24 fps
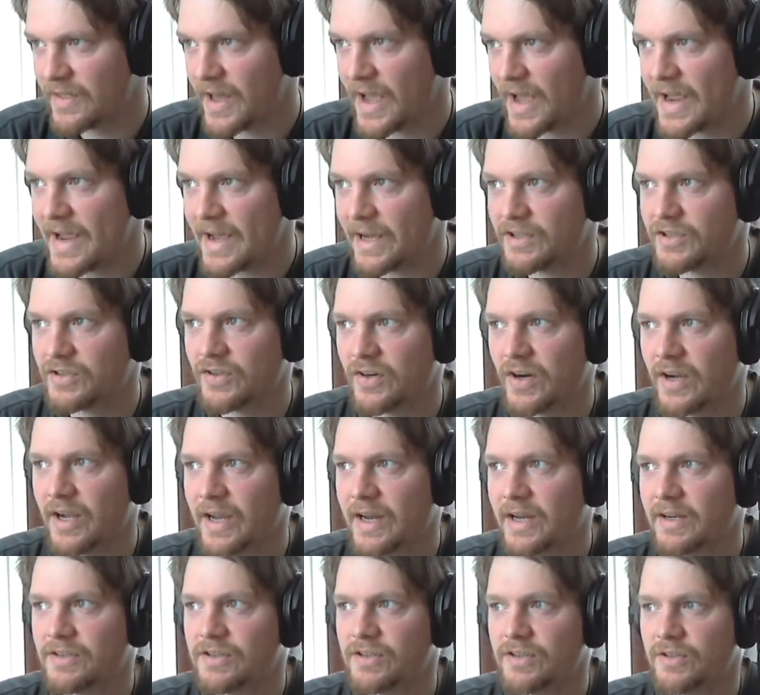they are
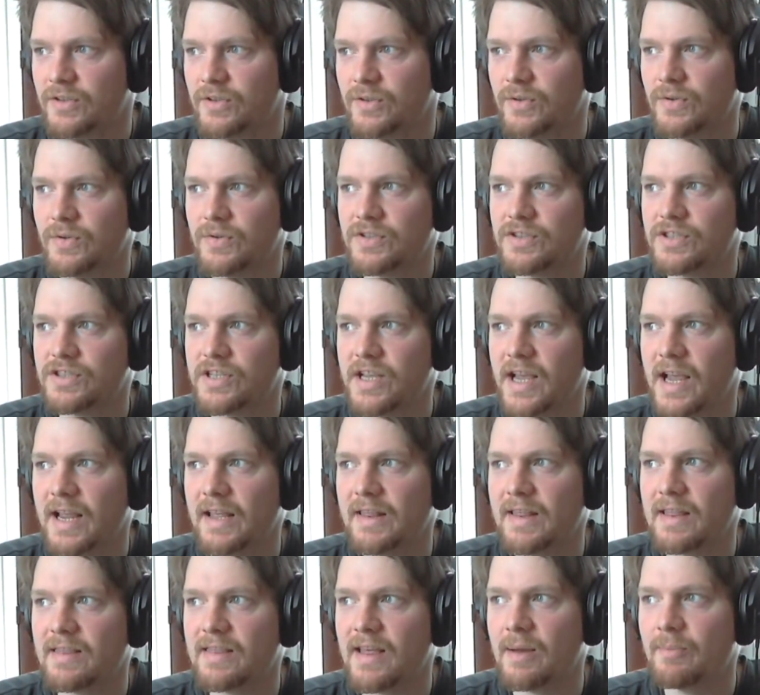trying to
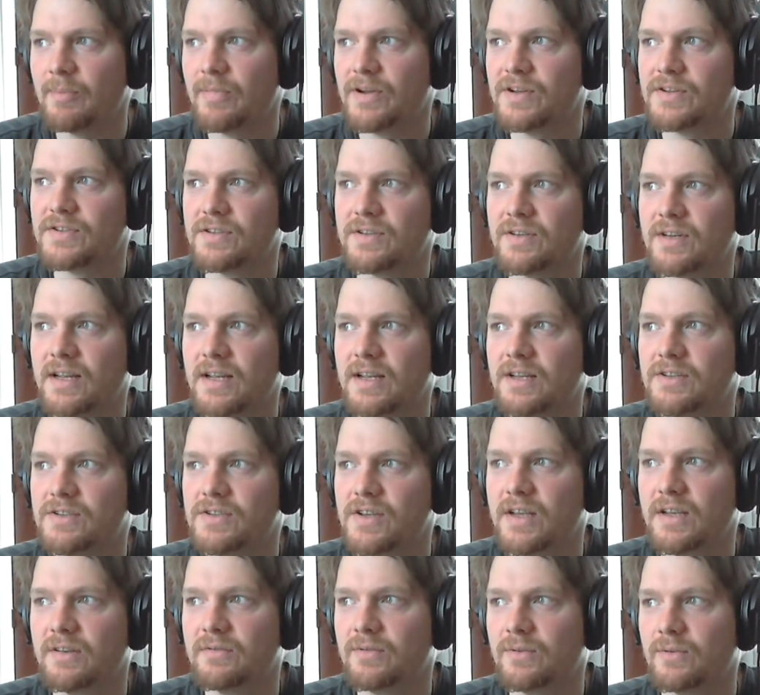say that that person
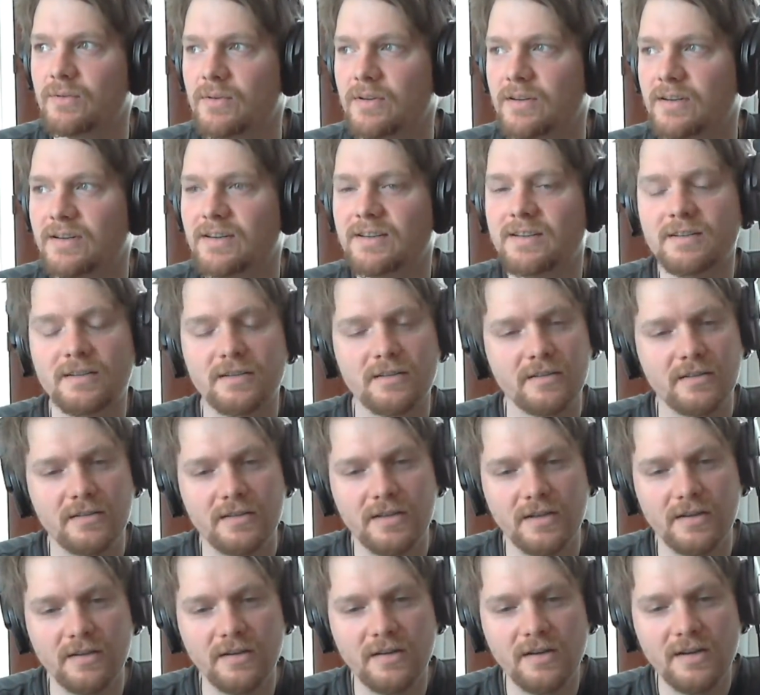is evil,
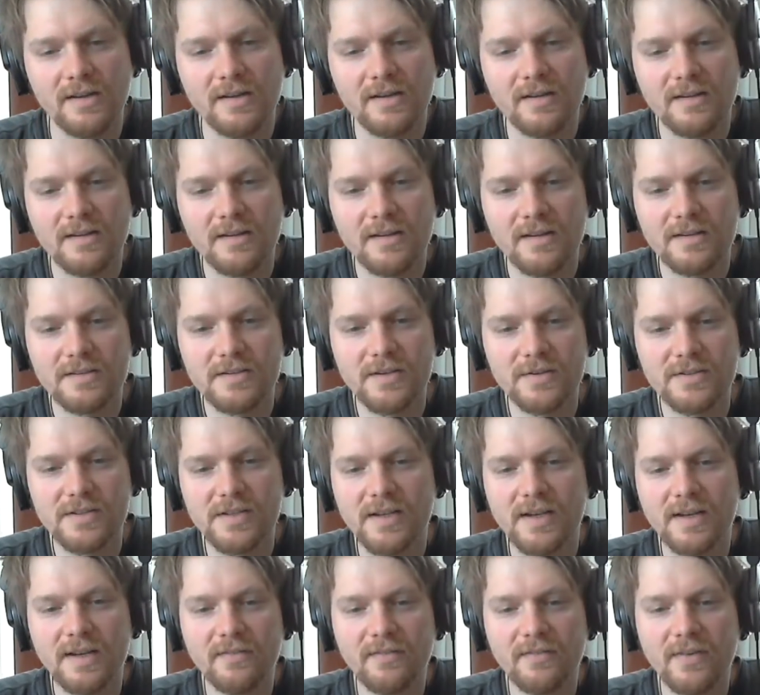you know? So
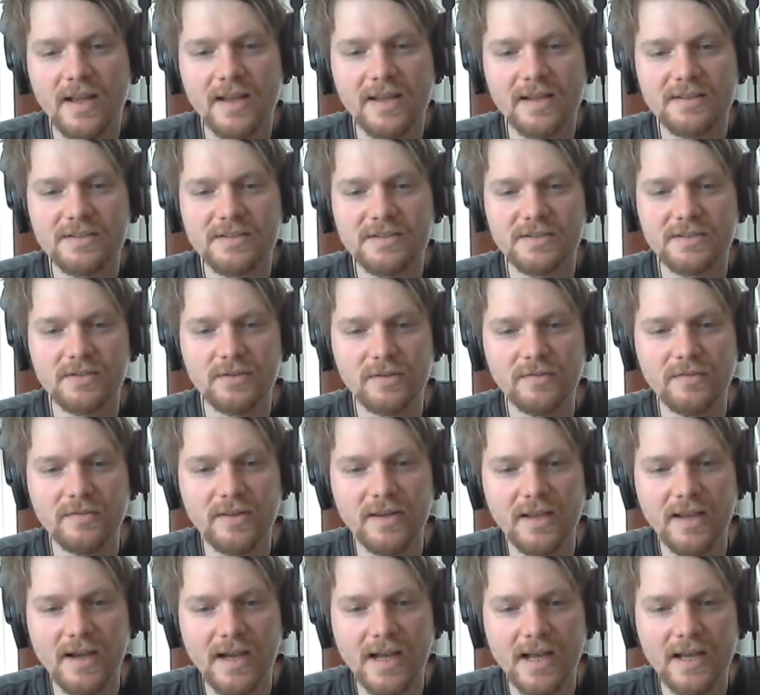it's kind of like, it's sort of
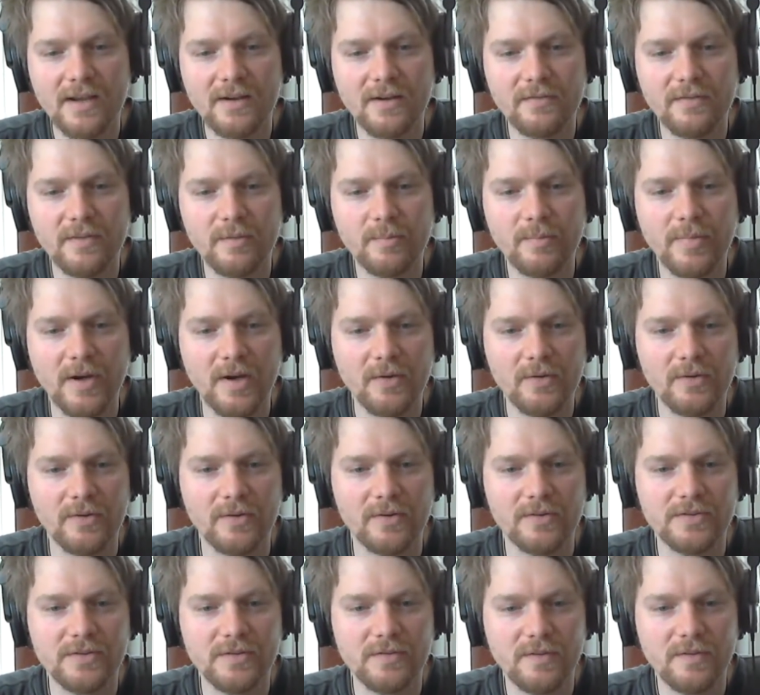in the eye of the
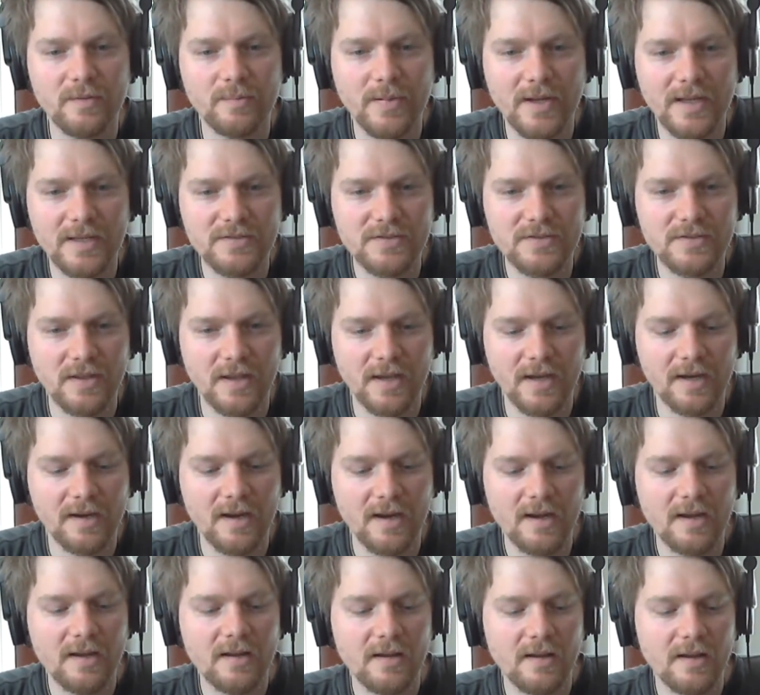beholder. It sort of depends,
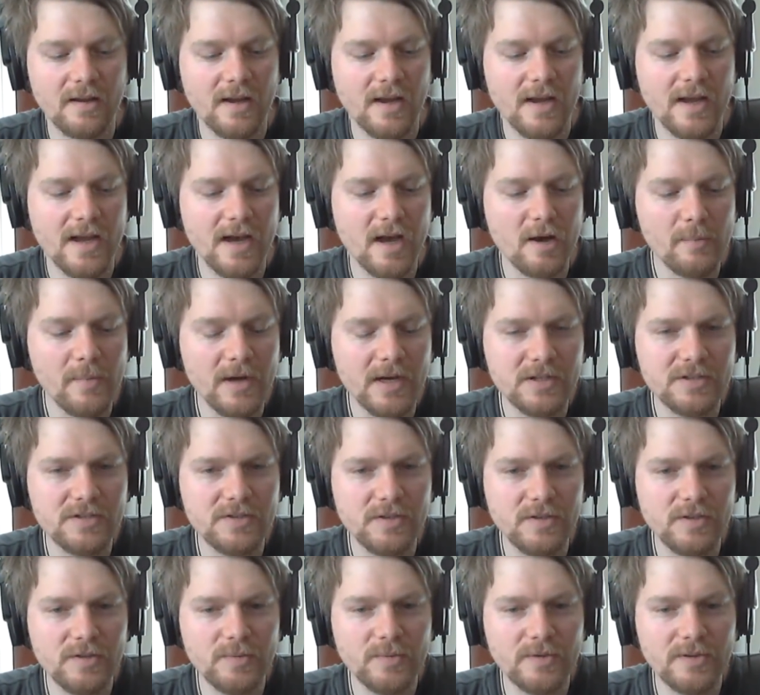like, how
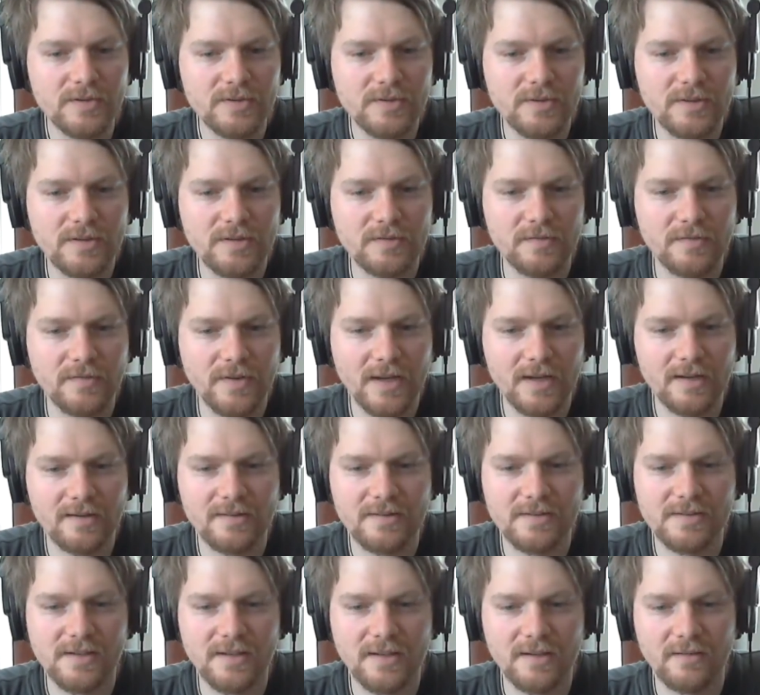much do you want to
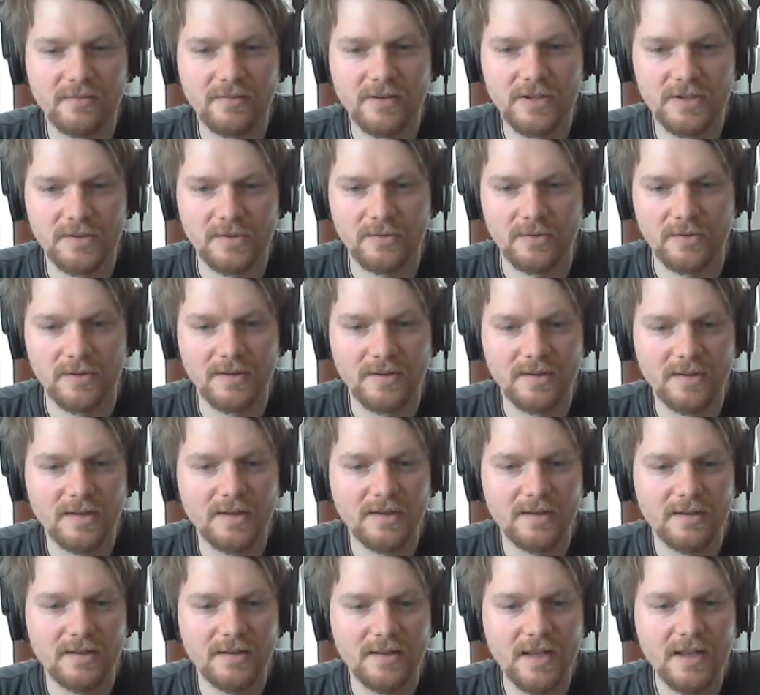defend this individual?
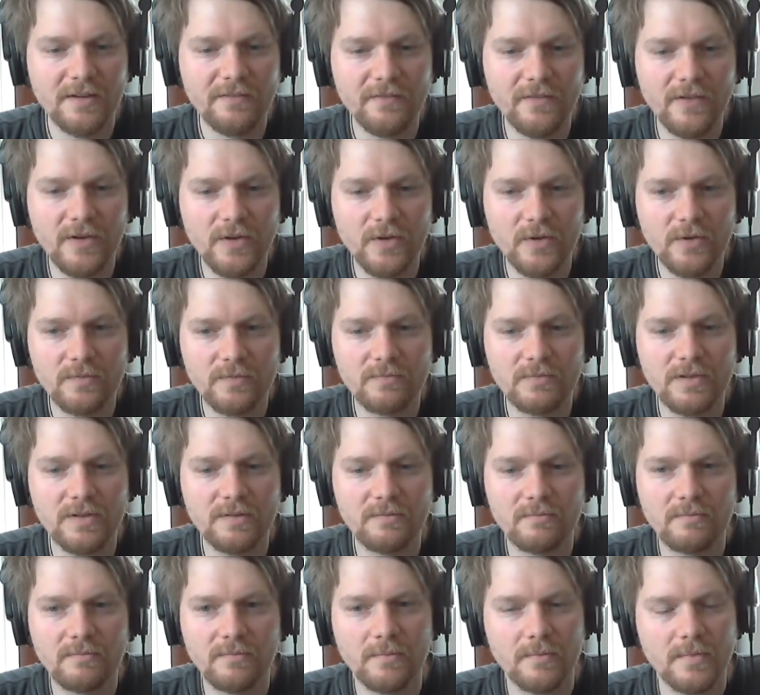If you
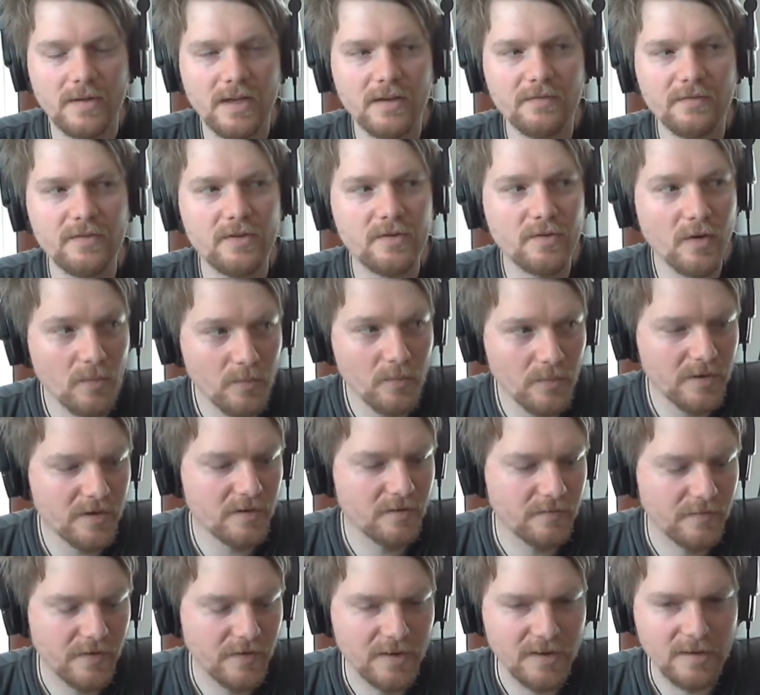don't
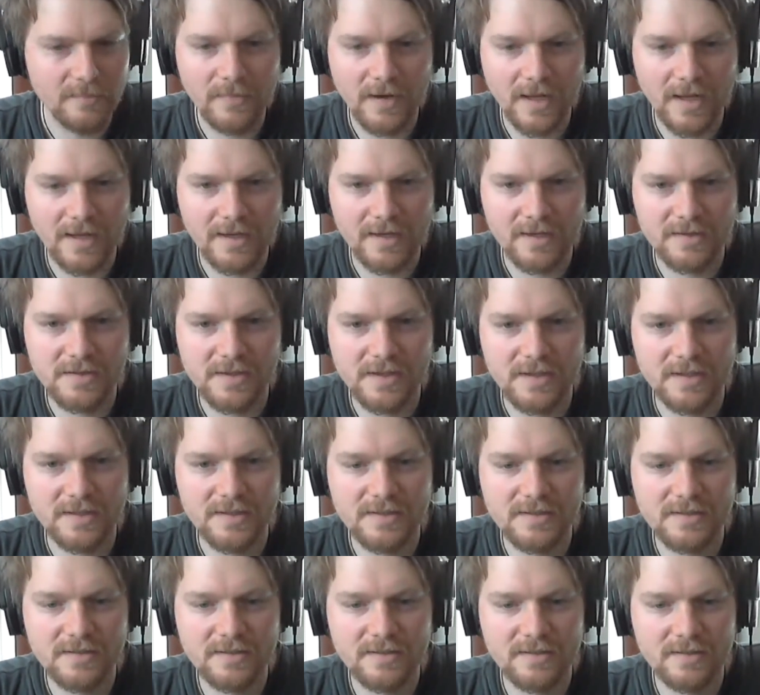want to defend them, like,
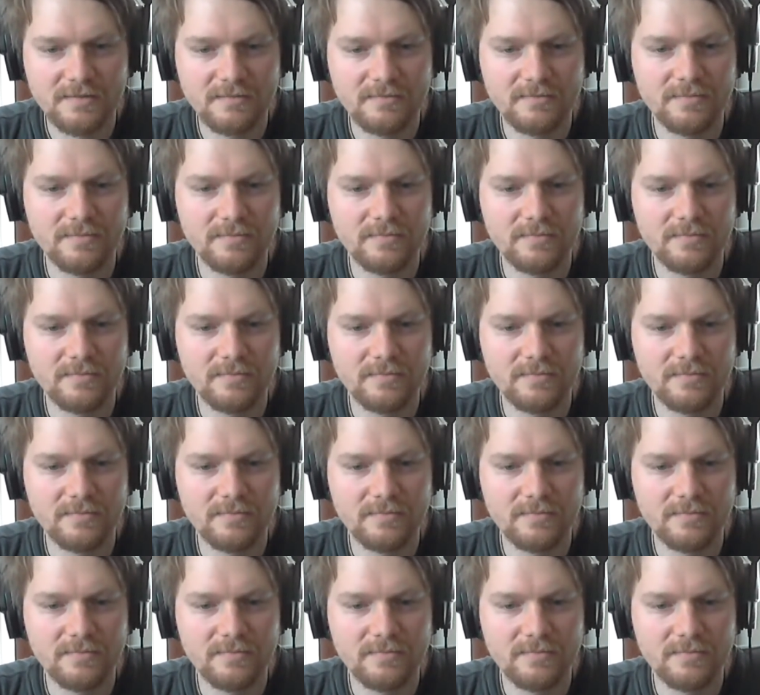it's